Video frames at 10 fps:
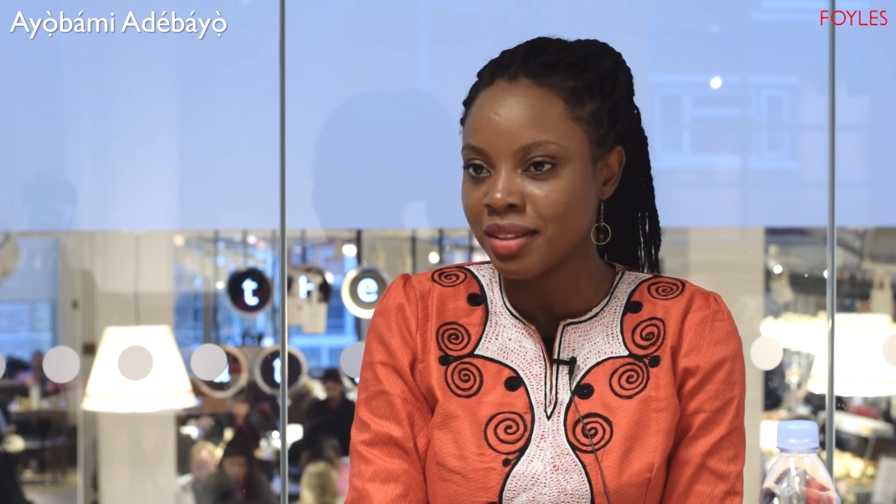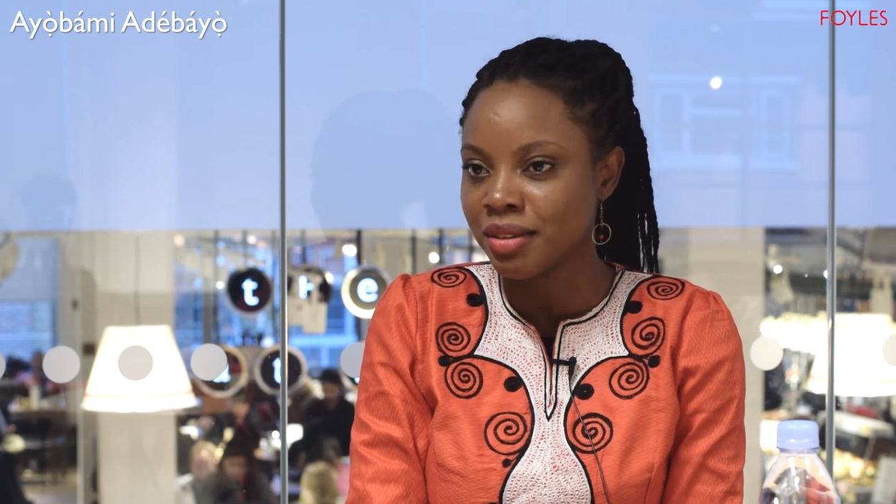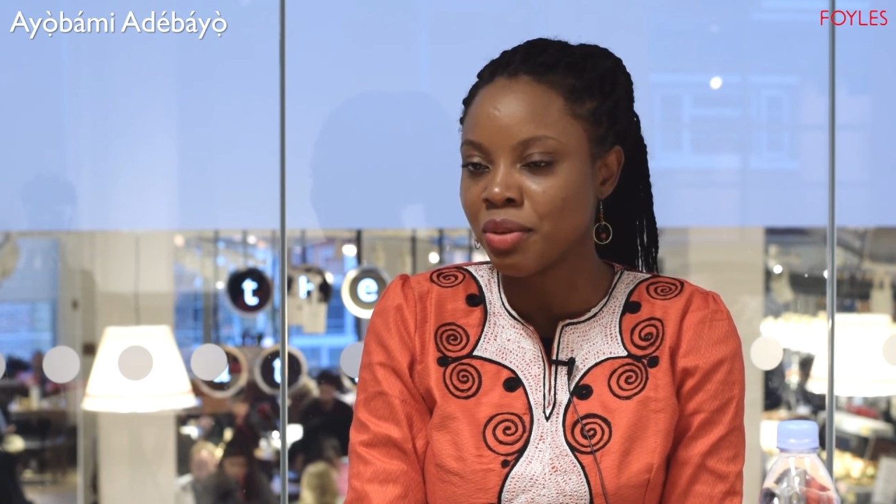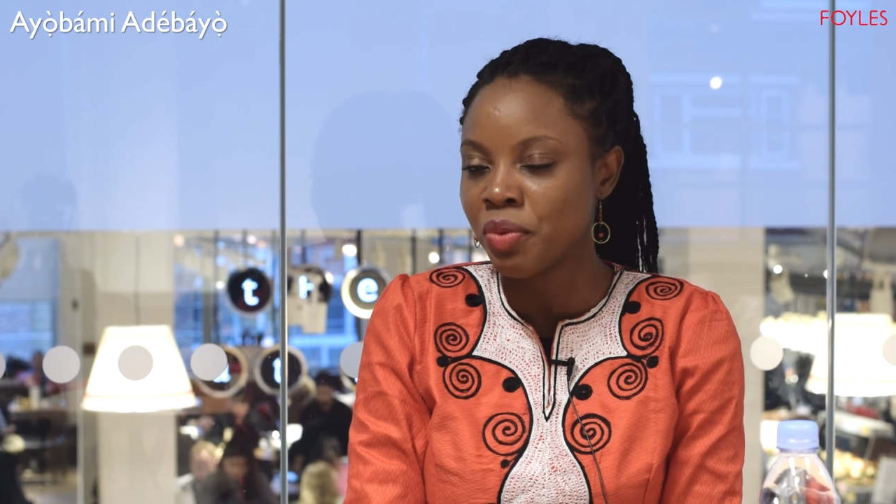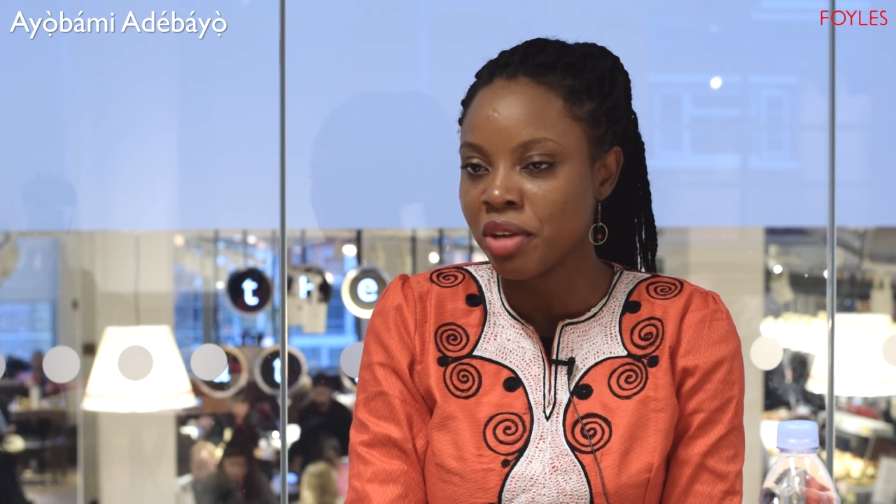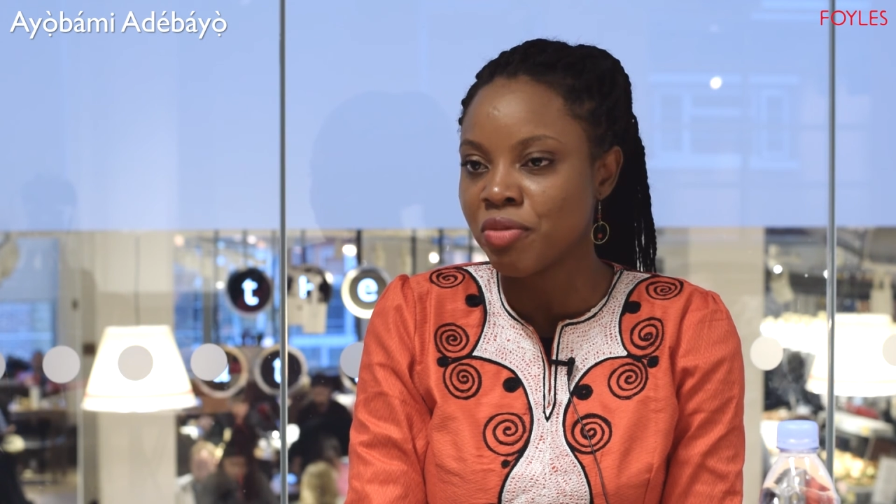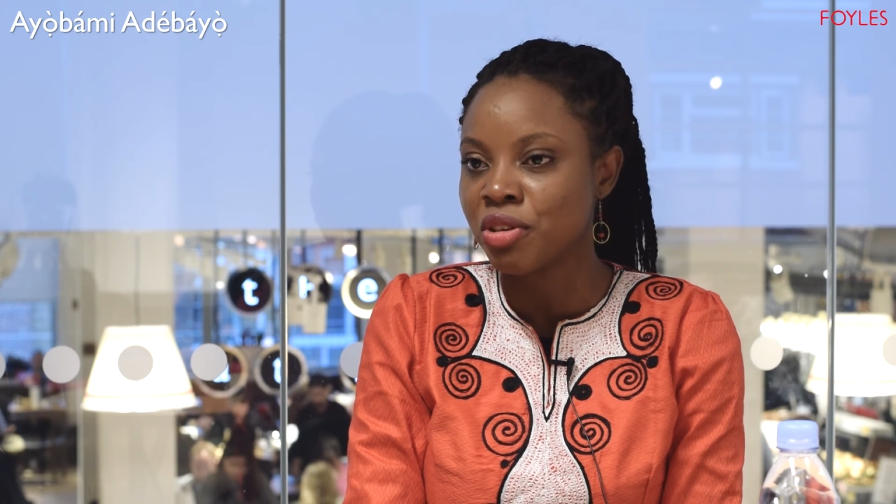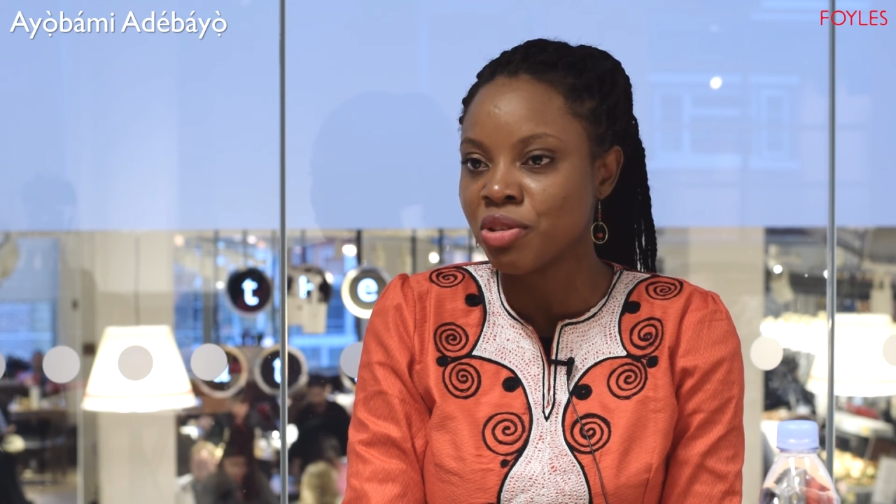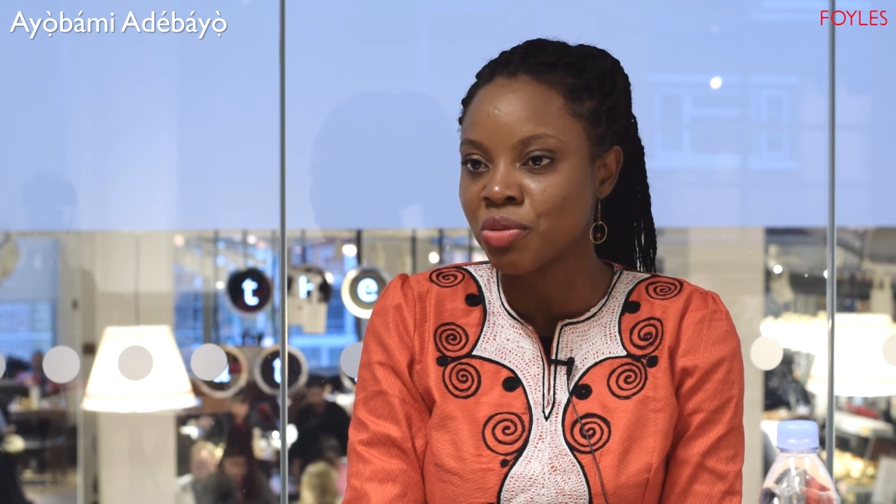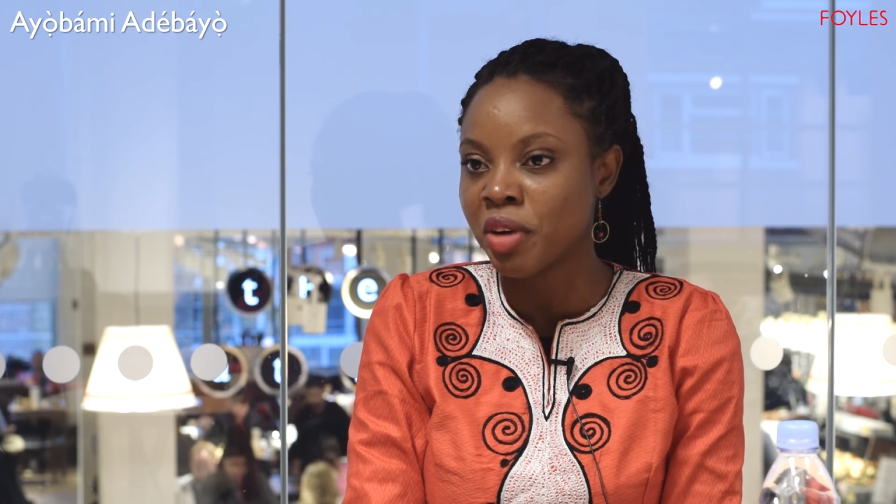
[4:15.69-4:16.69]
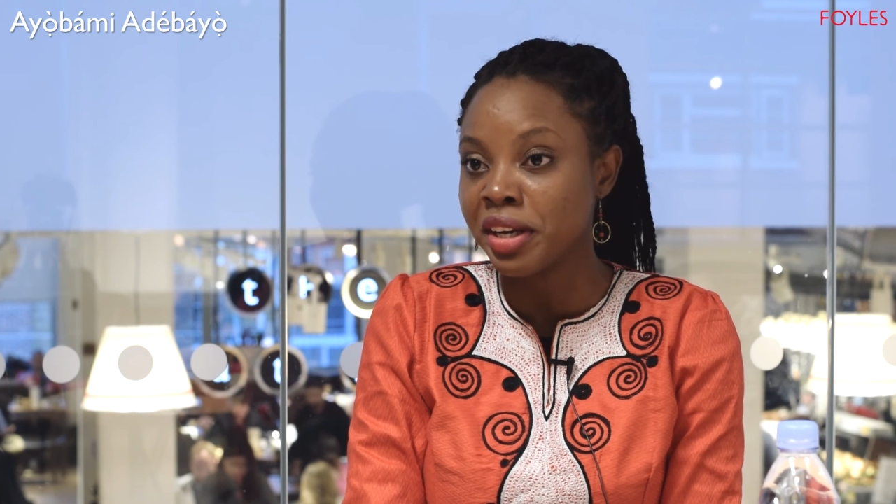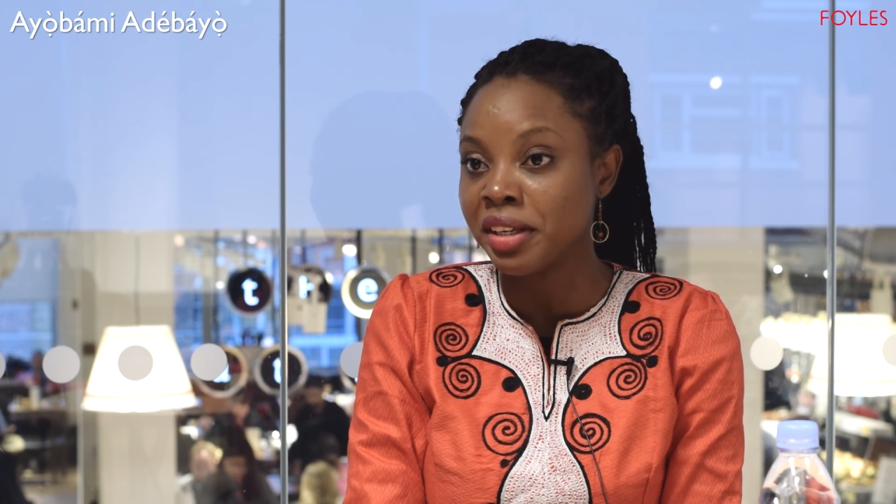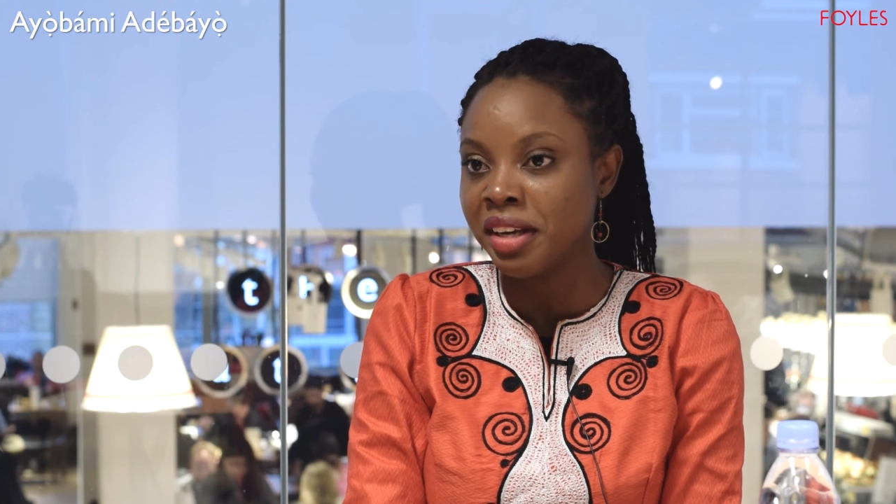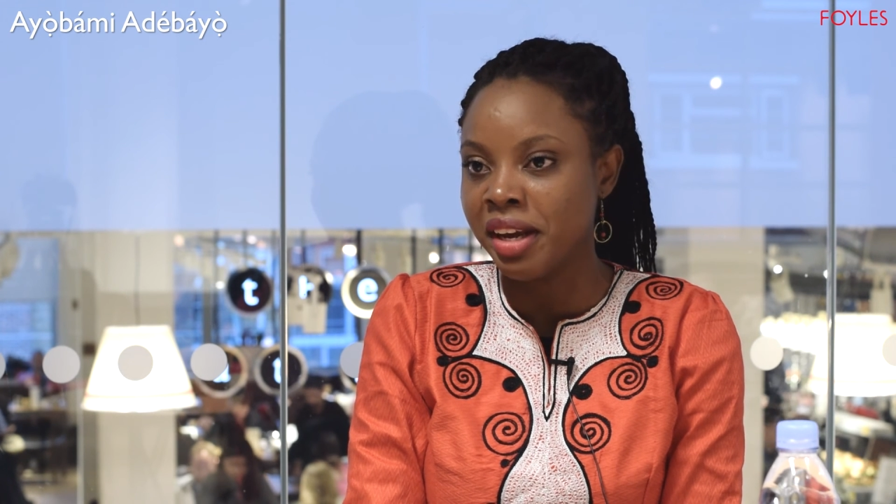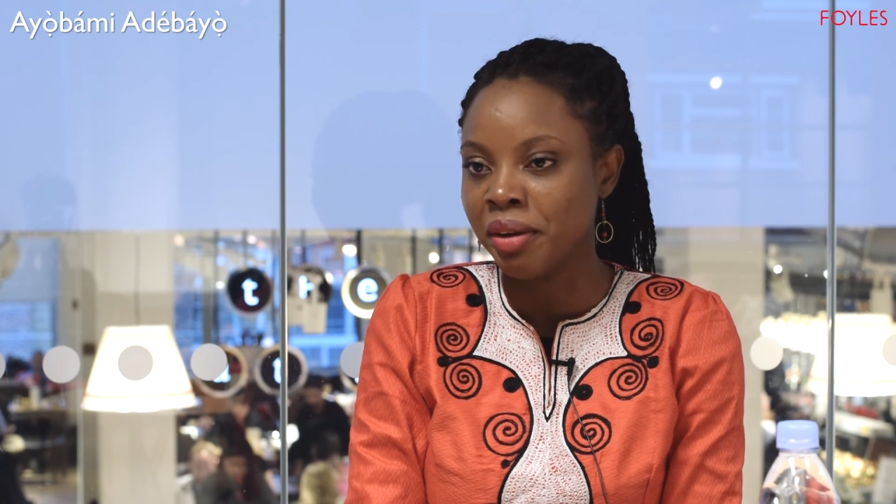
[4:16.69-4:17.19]
the way it feels right
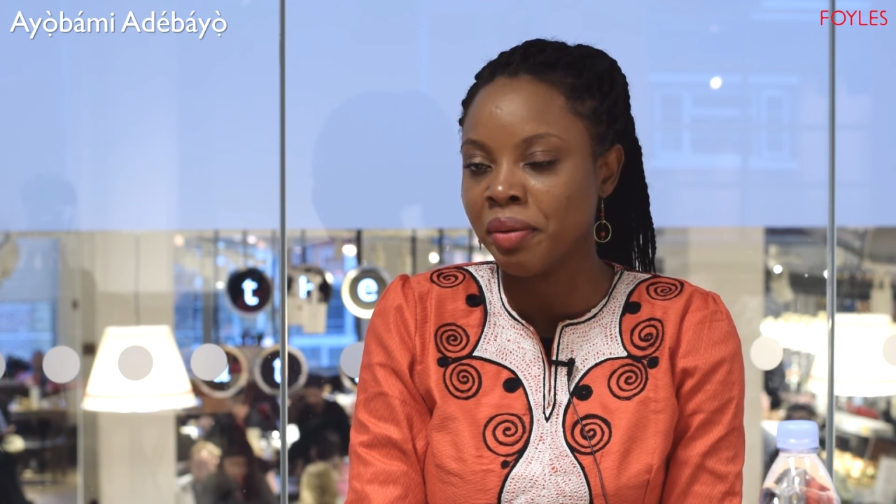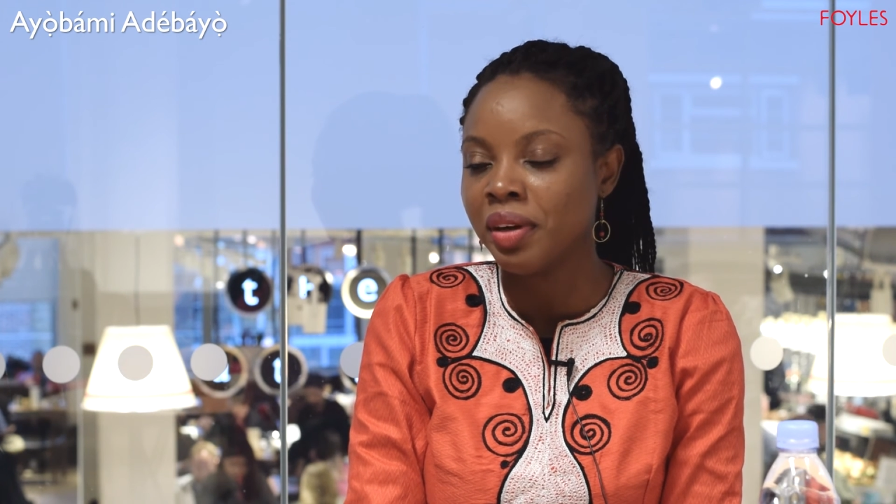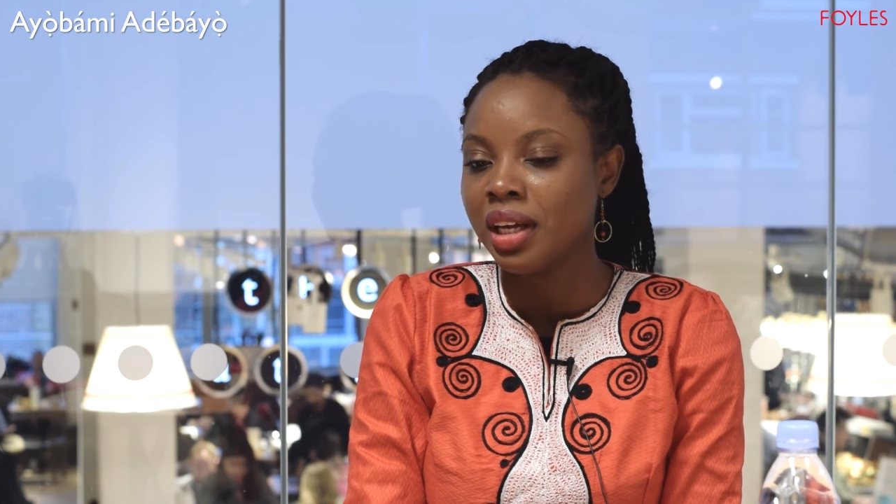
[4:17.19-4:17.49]
now.